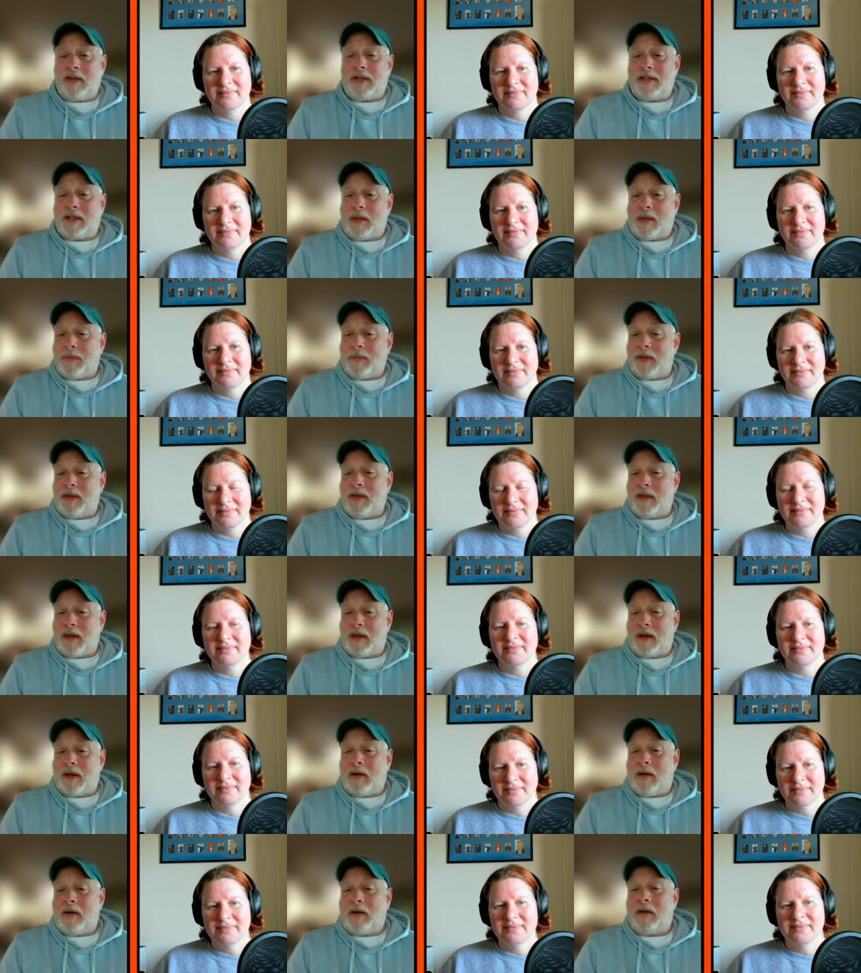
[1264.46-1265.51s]
Speaker 1: something
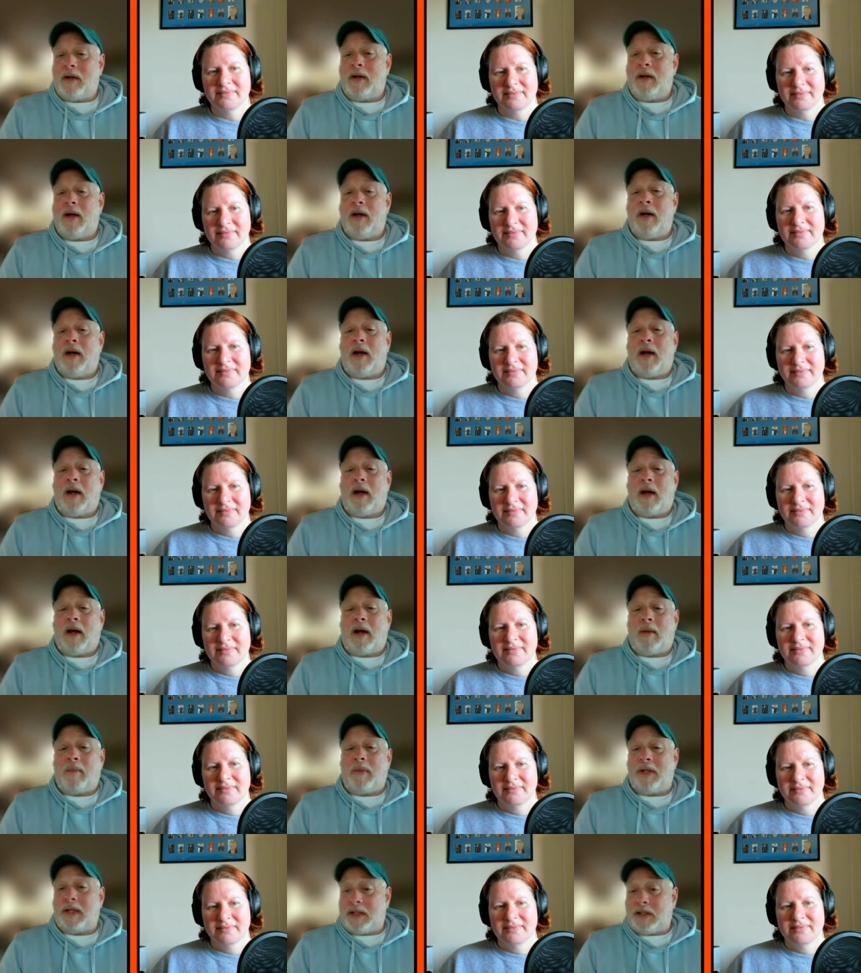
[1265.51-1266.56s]
there, uh,
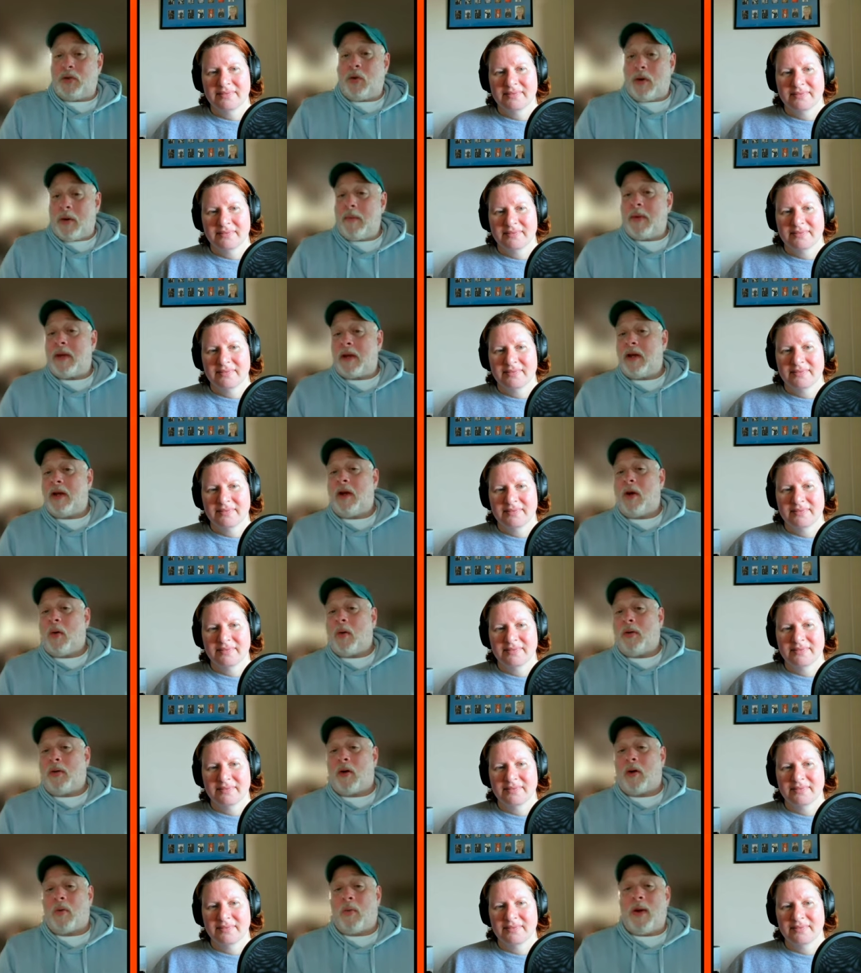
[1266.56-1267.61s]
but this tournament could go a
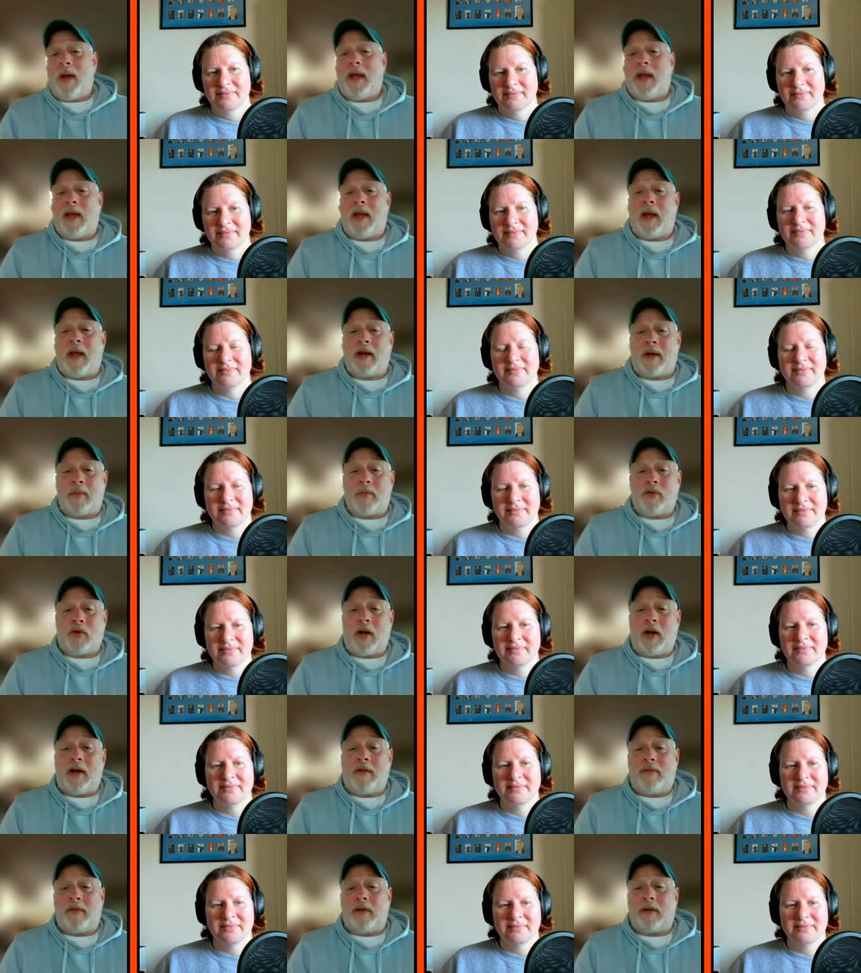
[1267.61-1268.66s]
long way in getting him
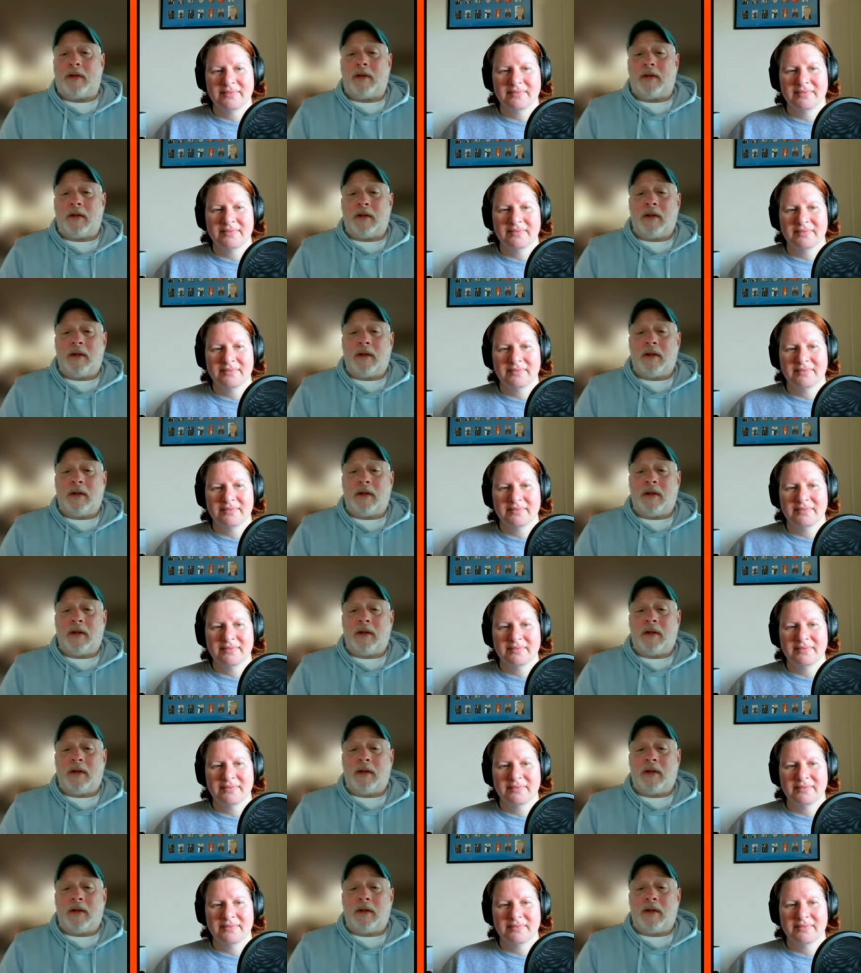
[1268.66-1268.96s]
drafted.